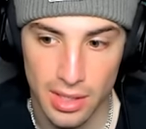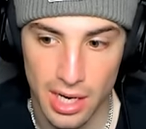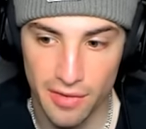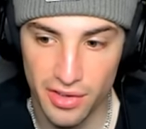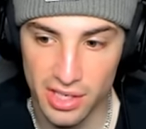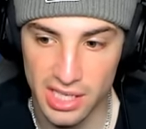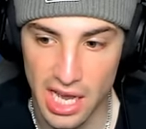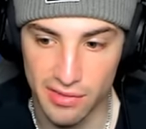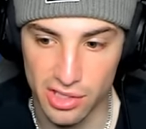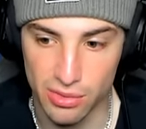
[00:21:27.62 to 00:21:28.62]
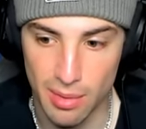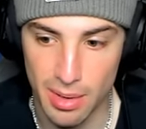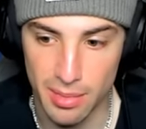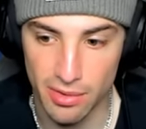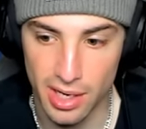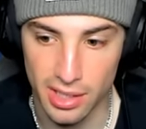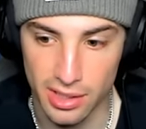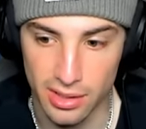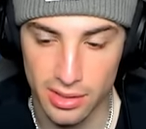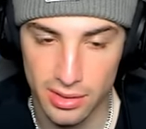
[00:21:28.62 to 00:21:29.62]
I feel as I have to swap my Miraidon
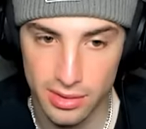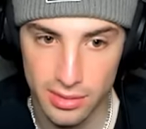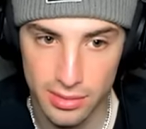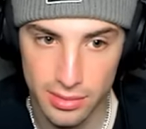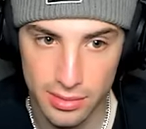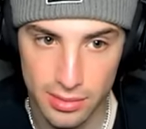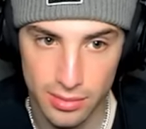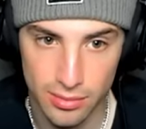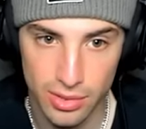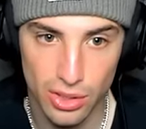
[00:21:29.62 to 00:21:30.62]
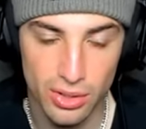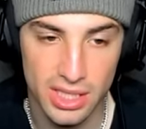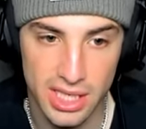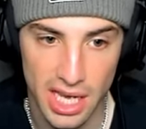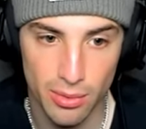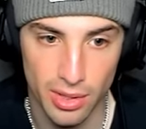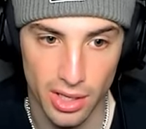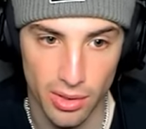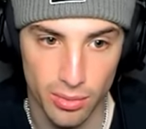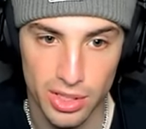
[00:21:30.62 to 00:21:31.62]
here. We don't need Tailwind
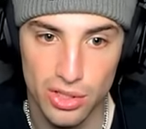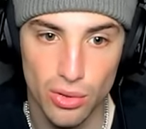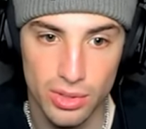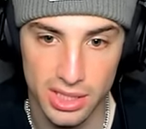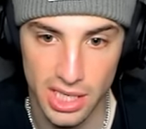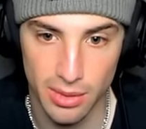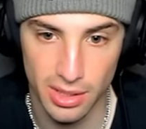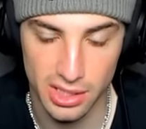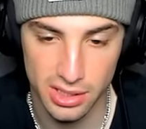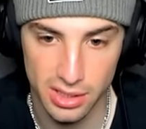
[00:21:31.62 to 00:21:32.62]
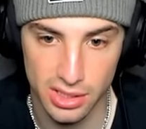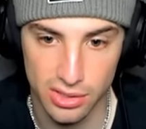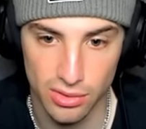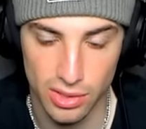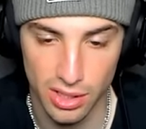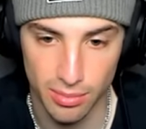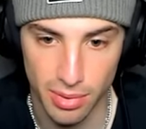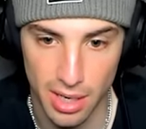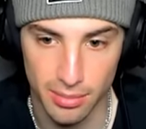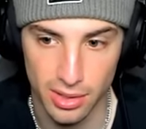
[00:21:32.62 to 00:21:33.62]
though. We don't need Tailwind. That's that's the only other
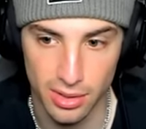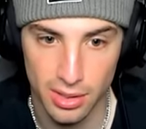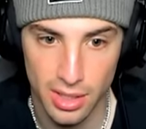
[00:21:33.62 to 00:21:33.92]
problem here.